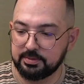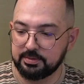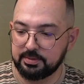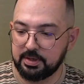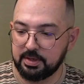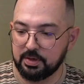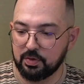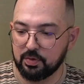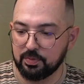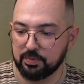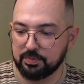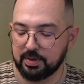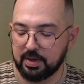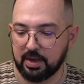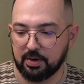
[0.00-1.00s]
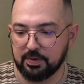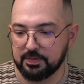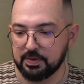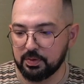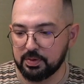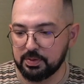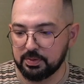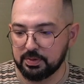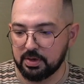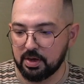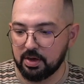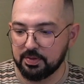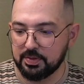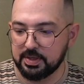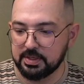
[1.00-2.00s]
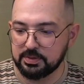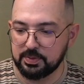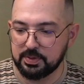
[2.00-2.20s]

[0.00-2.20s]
you know, I don't even know what you would call this.